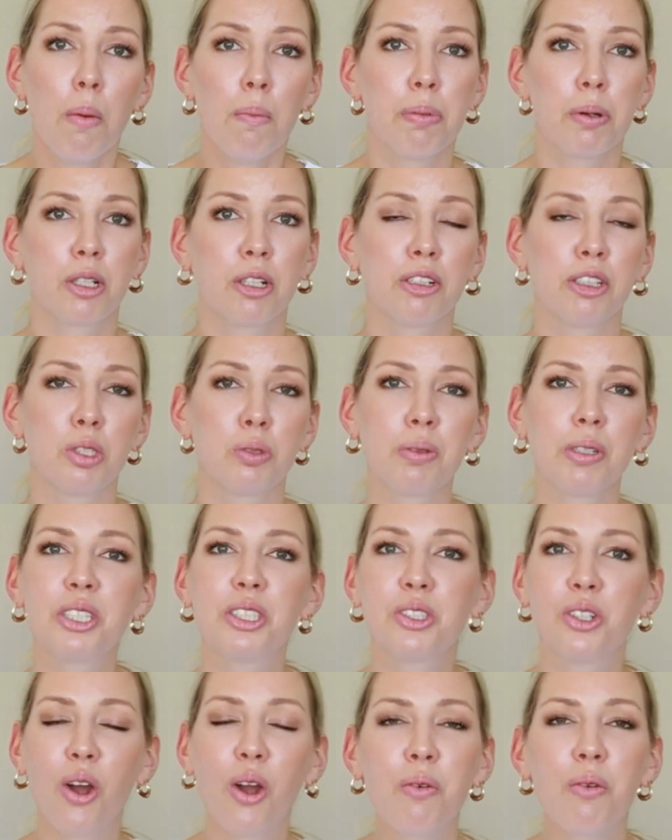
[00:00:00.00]
because we
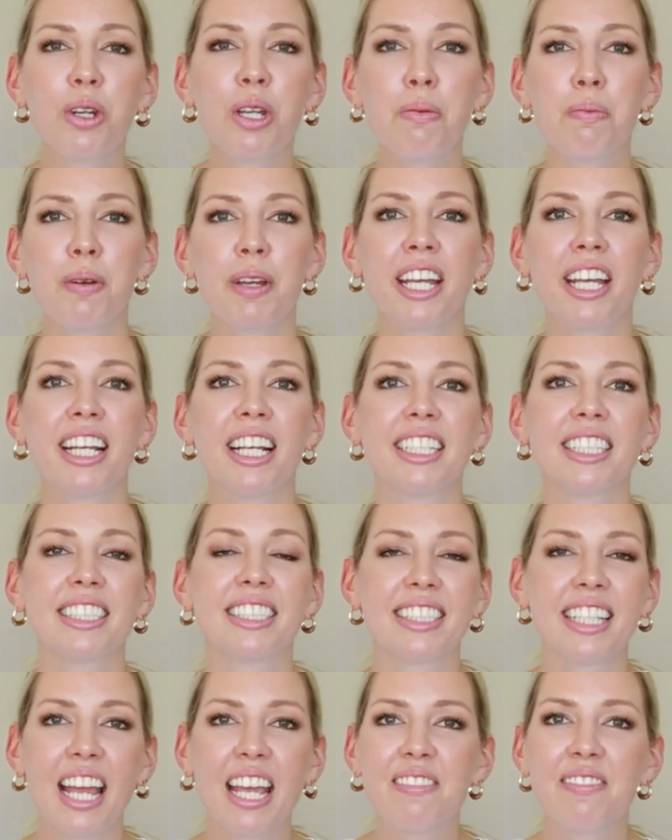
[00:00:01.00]
don't want to be
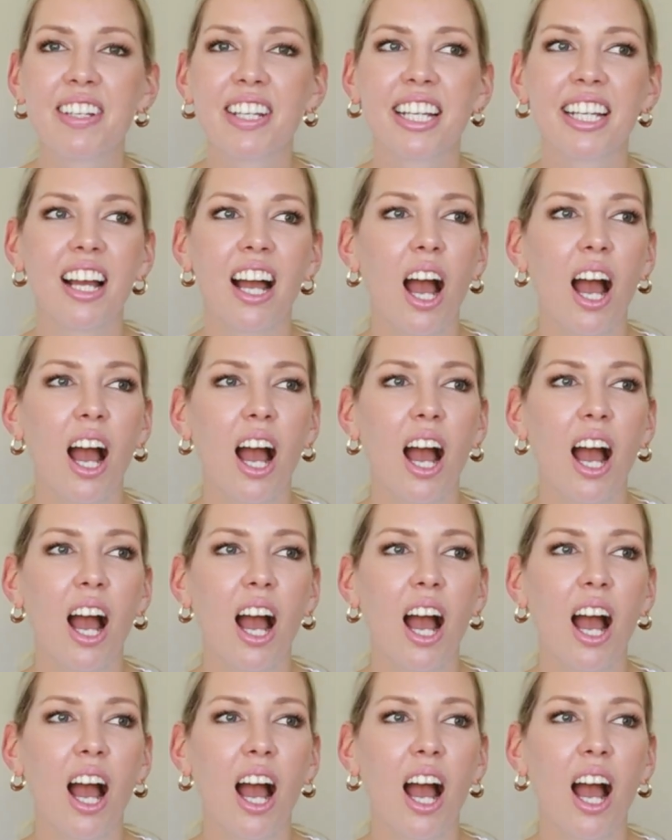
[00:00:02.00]
saving,